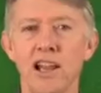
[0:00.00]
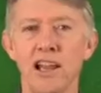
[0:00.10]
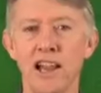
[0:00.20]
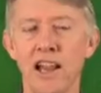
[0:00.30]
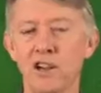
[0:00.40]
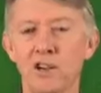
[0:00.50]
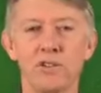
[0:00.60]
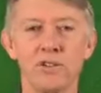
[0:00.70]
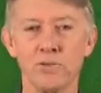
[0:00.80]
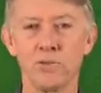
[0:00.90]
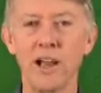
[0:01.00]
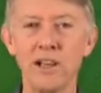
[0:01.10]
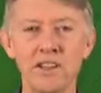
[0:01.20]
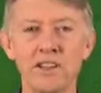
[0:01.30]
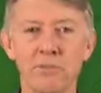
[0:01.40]
it can cause
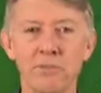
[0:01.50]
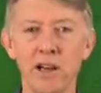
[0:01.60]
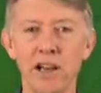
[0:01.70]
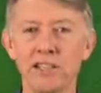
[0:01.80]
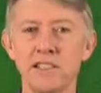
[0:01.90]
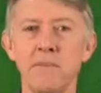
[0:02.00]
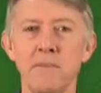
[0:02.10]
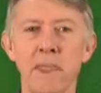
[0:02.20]
wastage of product,